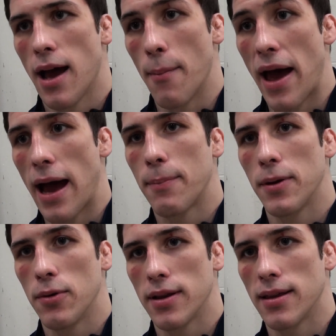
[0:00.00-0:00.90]
I'm
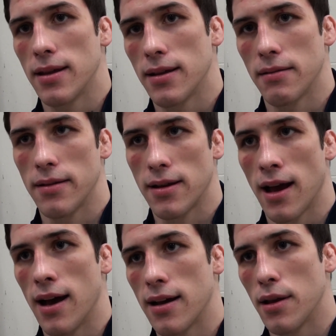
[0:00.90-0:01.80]
happy with it
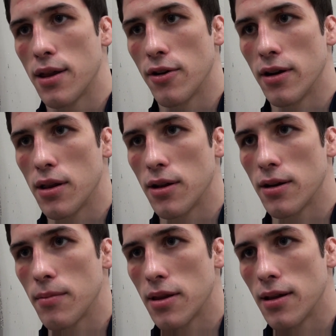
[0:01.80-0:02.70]
uh, considering the
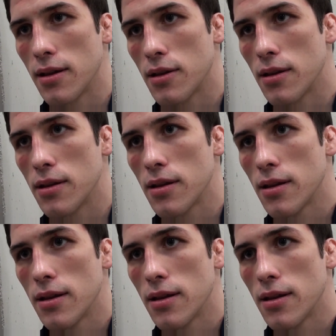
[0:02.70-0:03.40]
circumstances.